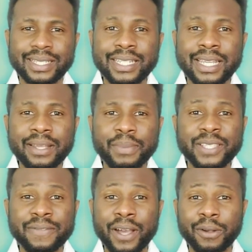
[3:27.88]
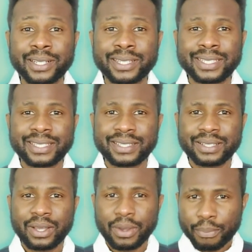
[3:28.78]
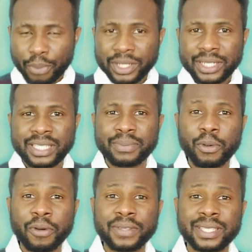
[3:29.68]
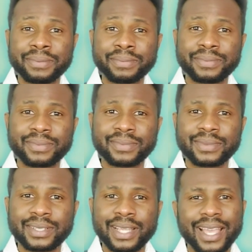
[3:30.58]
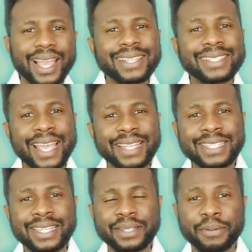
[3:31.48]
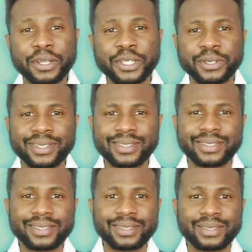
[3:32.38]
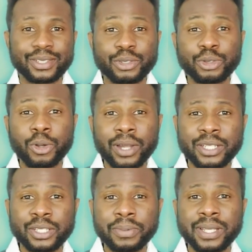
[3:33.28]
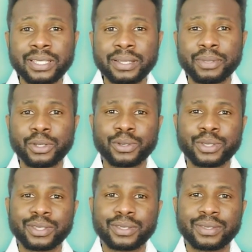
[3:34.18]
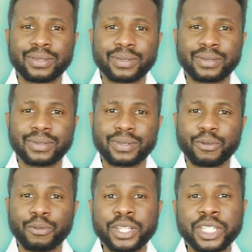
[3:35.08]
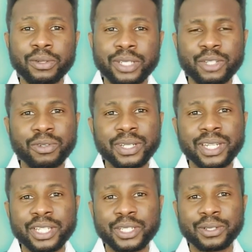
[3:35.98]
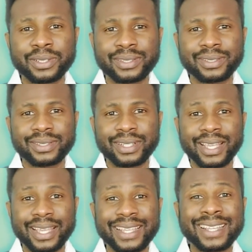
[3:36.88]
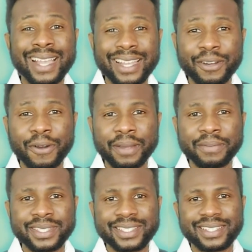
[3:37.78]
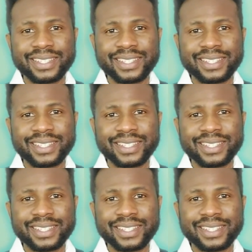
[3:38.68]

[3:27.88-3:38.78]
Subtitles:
Gender-based violence, body dysmorphism, anxiety and depression, drug and substance abuse, racial discrimination, gang crimes.